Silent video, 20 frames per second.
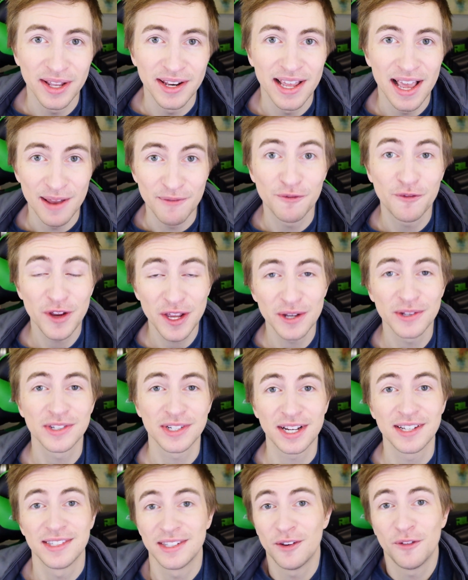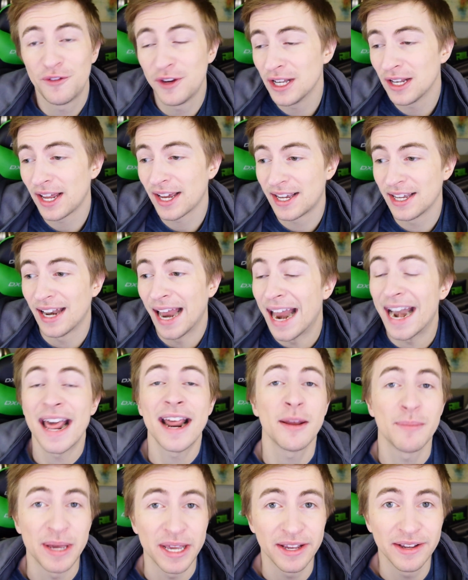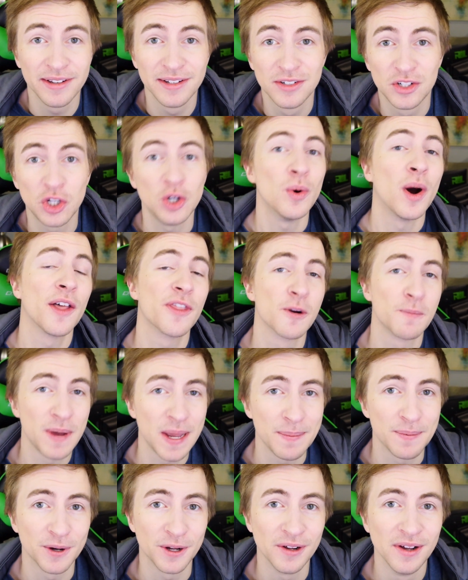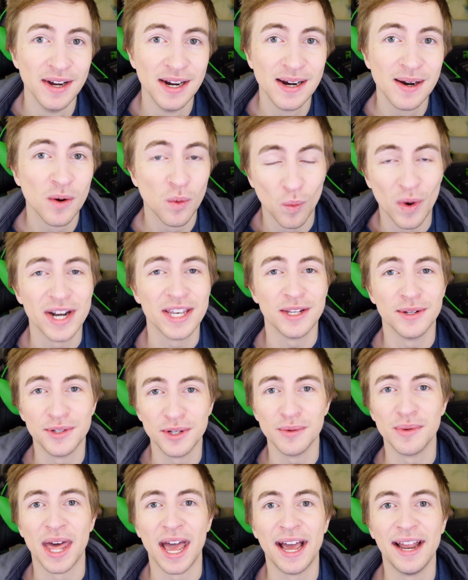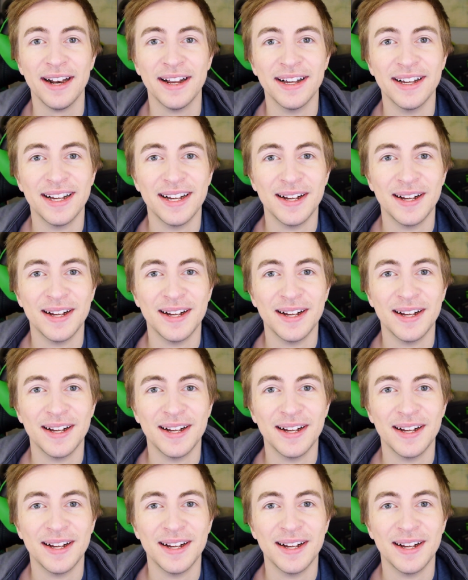It feels, because you feel like an enemy to other people when you do that.